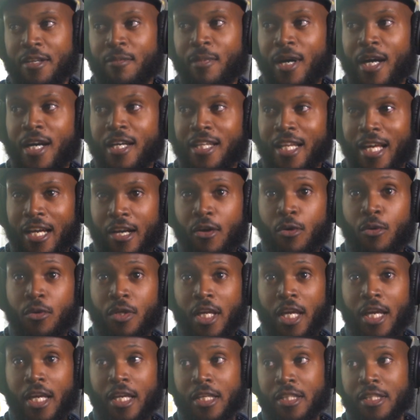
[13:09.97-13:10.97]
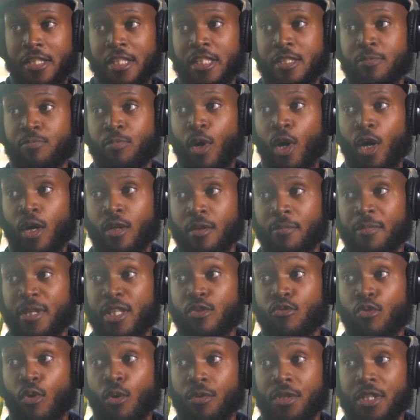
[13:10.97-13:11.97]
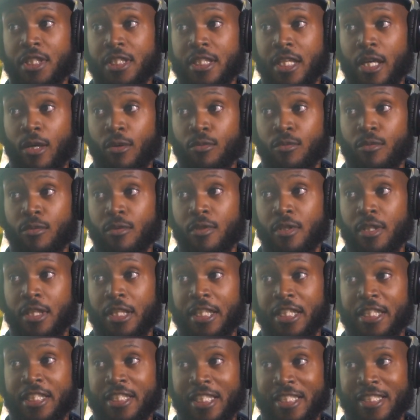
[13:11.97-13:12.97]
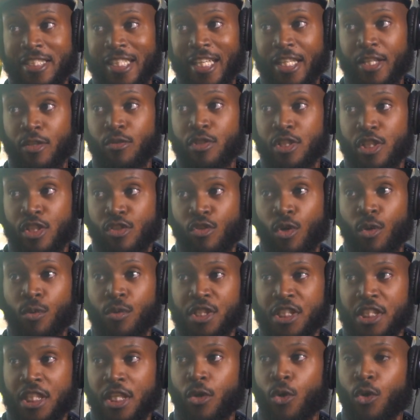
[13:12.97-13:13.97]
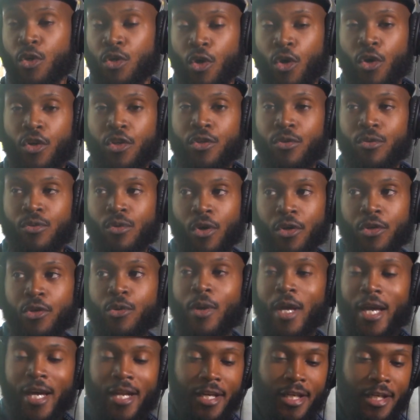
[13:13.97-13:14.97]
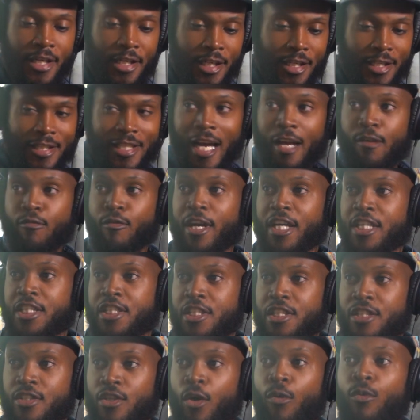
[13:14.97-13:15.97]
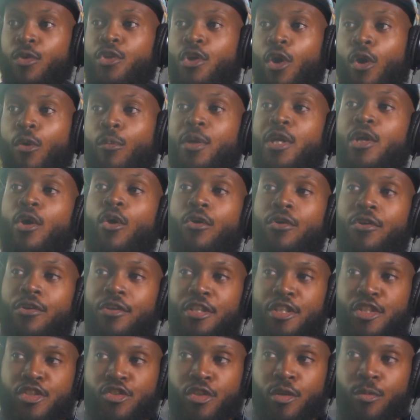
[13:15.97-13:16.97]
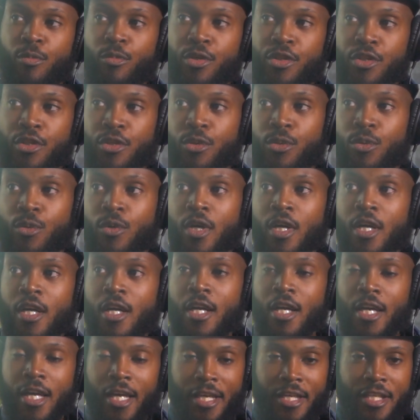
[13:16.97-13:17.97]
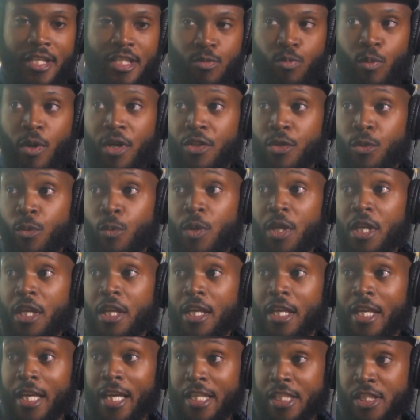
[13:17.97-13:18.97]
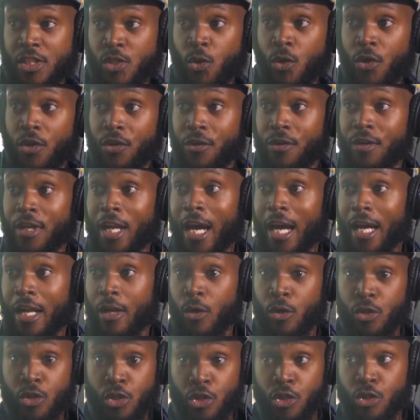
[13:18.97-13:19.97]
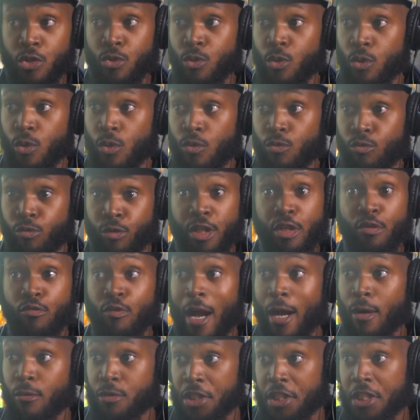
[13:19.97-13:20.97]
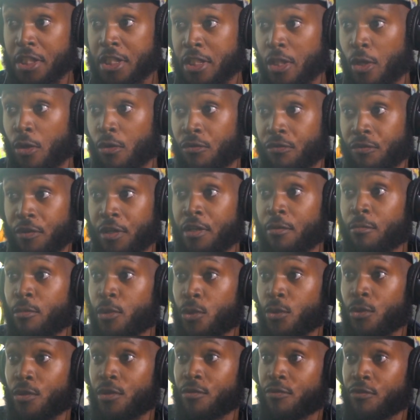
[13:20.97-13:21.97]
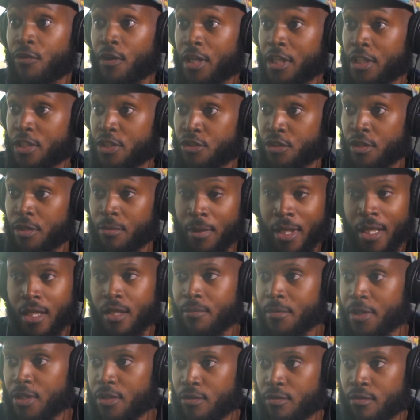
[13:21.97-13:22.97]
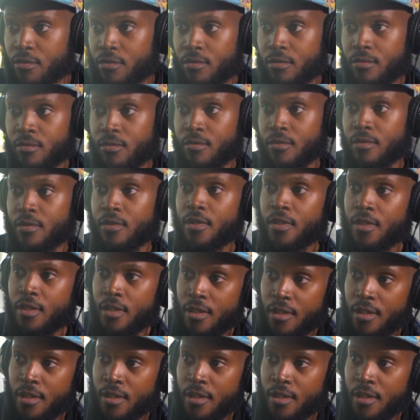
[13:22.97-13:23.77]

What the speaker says: roller coaster ride in your mind? Like, okay, this bomb, let me throw this out. And it's just like you just throwing shit, or are you heading in a direction? Are we going on a trip with you and it's whether we catch on or not, or do you reroute yourself in the middle of the fucking trip? Like,